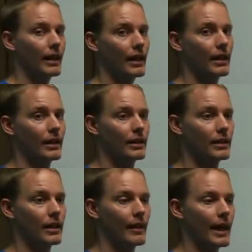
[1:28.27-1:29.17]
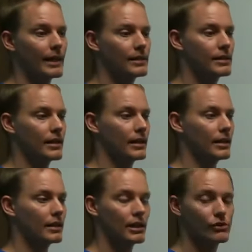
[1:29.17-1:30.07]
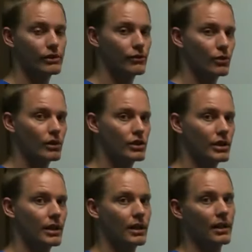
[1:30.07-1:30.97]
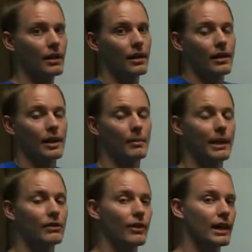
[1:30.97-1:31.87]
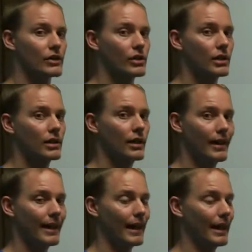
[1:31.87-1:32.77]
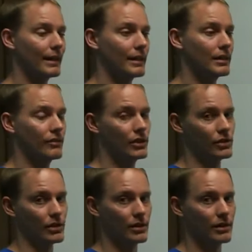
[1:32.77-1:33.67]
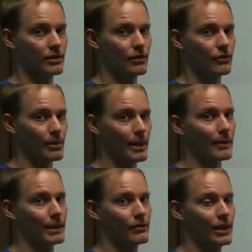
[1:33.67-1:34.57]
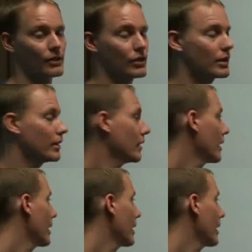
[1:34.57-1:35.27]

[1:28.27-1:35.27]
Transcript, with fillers: And that is the country of origin, the manufacturer, and the division from that manufacturer.